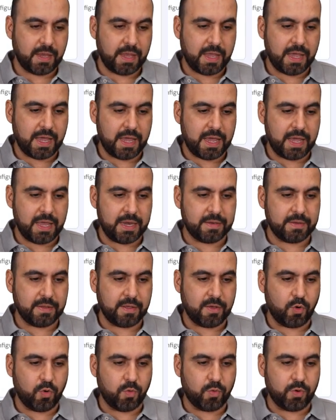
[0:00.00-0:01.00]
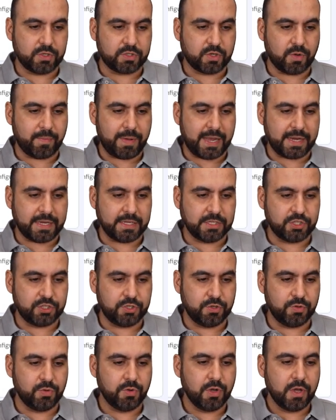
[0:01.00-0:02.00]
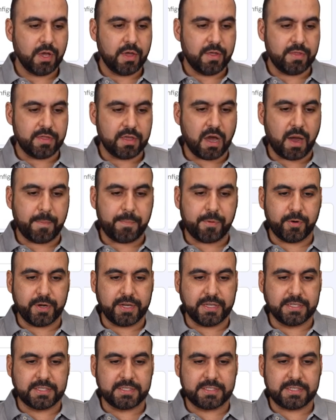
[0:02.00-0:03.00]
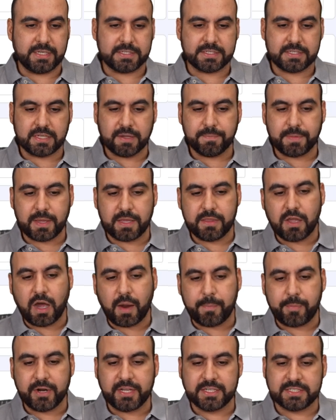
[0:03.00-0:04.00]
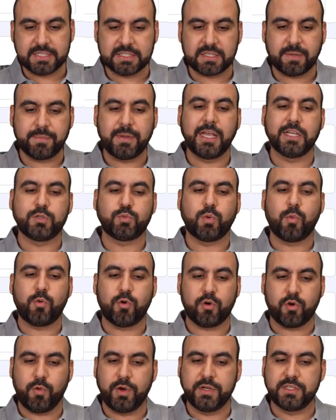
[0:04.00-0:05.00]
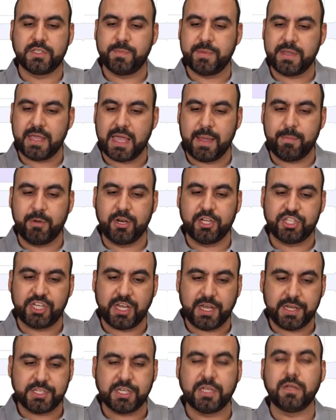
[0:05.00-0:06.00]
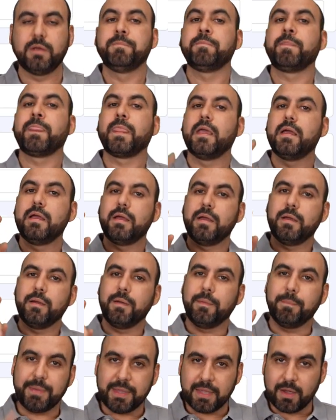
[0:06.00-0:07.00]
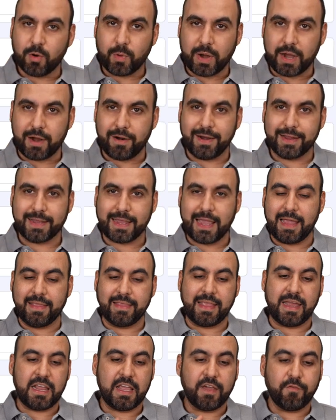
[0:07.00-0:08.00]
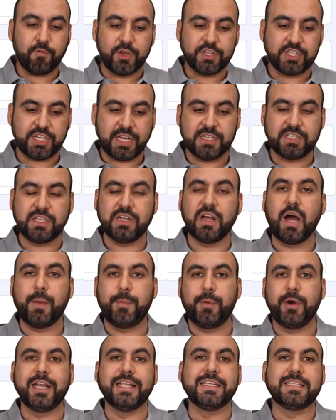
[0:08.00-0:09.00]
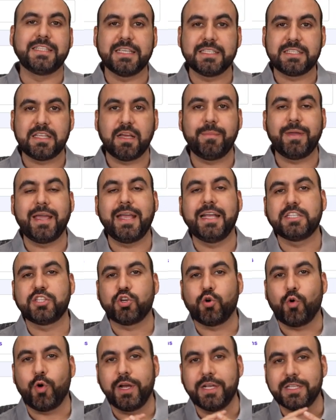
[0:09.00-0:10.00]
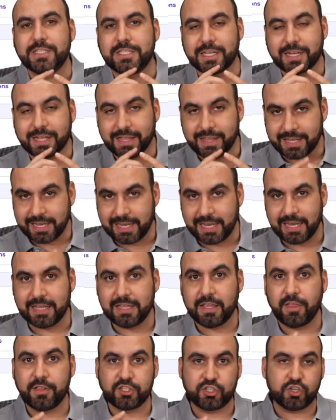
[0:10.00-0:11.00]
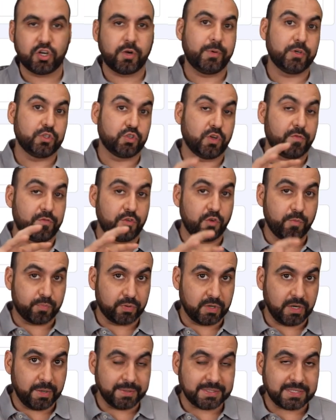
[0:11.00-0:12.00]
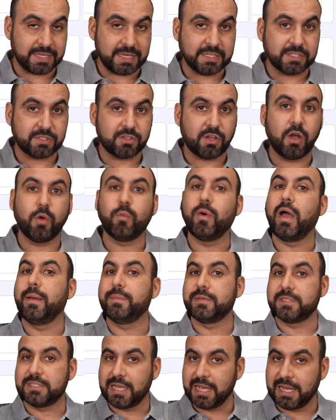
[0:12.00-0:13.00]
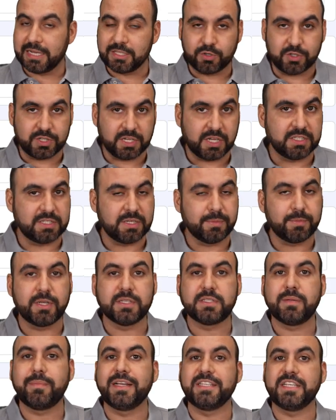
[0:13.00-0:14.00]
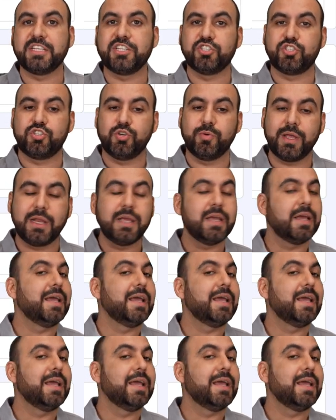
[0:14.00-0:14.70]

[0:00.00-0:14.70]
and let's go back into the operating system. In the operating system is what we're going to be able to change it. Be aware, again, that if we change the operating system, it's going to clean the server. So if you previously installed websites or done some customization to it,